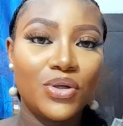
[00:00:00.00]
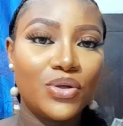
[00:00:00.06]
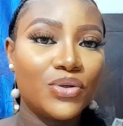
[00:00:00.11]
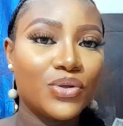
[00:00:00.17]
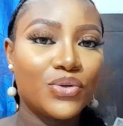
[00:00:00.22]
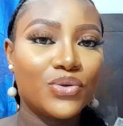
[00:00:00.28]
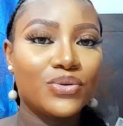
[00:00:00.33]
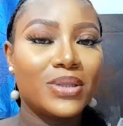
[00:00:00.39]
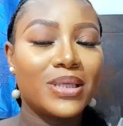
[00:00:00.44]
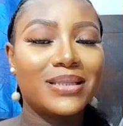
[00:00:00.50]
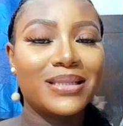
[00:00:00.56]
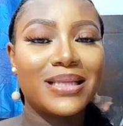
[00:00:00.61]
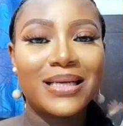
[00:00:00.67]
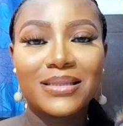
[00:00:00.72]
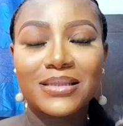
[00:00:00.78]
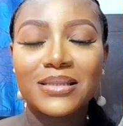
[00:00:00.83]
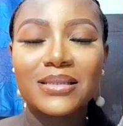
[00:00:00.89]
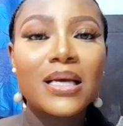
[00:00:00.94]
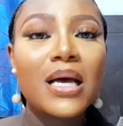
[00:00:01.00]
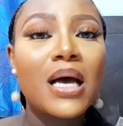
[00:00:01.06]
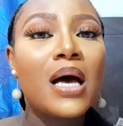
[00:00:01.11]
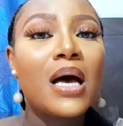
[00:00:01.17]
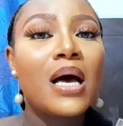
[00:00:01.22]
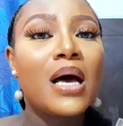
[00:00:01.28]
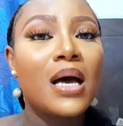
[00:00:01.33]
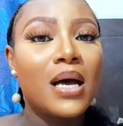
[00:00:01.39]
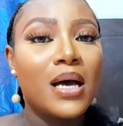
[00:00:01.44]
look good, and that's
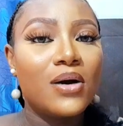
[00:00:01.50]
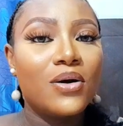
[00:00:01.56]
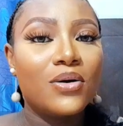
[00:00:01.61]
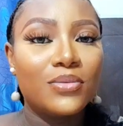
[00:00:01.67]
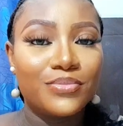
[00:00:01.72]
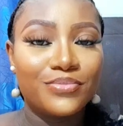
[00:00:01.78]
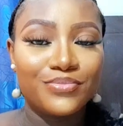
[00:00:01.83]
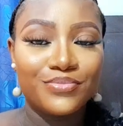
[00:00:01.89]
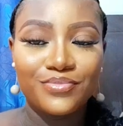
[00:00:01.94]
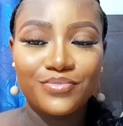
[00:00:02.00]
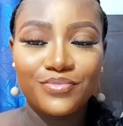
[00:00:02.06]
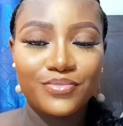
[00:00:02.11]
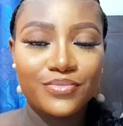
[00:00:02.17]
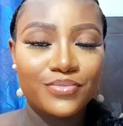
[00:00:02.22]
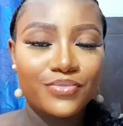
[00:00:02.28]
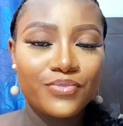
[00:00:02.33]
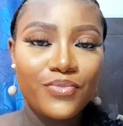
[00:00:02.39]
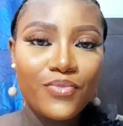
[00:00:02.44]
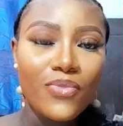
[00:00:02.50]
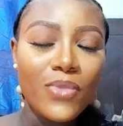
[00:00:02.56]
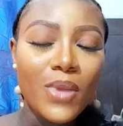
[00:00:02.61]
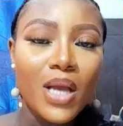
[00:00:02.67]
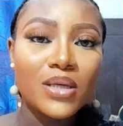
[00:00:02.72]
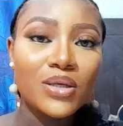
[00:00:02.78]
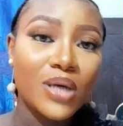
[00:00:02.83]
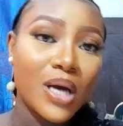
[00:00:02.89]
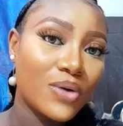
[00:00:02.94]

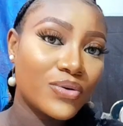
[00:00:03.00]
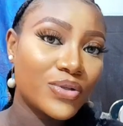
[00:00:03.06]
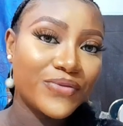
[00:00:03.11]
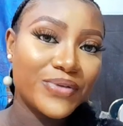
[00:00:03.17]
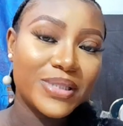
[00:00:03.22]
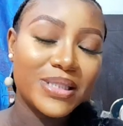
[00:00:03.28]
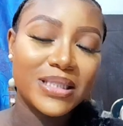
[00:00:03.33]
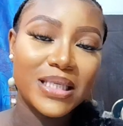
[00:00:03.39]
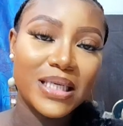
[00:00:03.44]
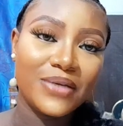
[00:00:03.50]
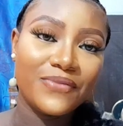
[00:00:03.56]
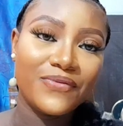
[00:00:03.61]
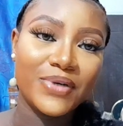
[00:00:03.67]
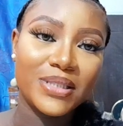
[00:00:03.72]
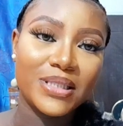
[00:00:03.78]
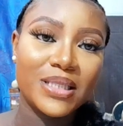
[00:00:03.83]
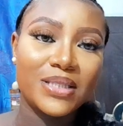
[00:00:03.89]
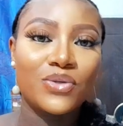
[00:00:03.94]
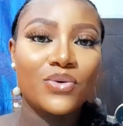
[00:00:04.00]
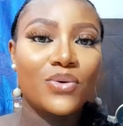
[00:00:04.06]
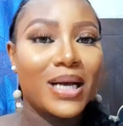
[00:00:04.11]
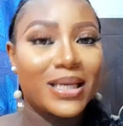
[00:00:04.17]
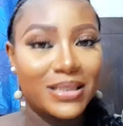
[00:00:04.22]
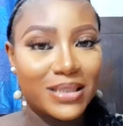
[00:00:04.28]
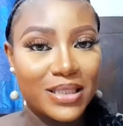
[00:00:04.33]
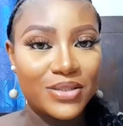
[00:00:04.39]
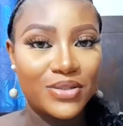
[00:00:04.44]
your outfit is elevated. So
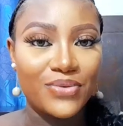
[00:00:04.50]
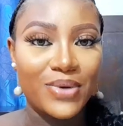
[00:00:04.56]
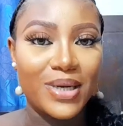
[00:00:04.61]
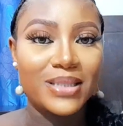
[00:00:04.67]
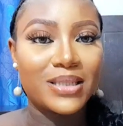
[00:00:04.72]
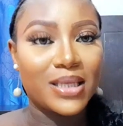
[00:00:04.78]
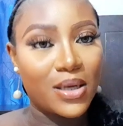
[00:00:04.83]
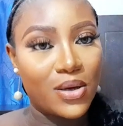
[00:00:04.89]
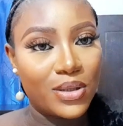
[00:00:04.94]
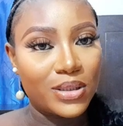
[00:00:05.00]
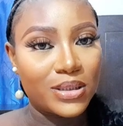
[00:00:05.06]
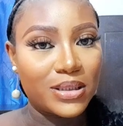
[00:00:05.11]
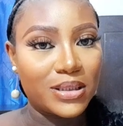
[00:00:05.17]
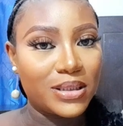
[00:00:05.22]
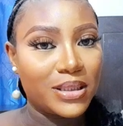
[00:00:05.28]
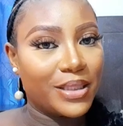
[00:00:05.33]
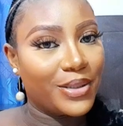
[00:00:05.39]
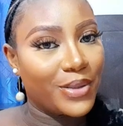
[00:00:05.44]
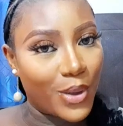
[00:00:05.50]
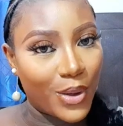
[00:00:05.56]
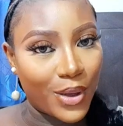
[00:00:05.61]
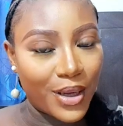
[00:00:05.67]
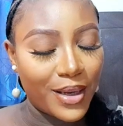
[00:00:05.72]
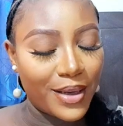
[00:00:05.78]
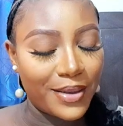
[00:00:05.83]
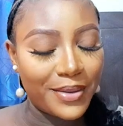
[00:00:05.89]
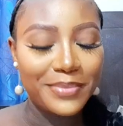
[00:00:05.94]
accessorize accordingly,
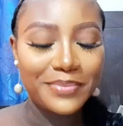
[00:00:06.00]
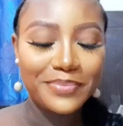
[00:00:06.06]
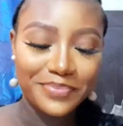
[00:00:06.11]
okay?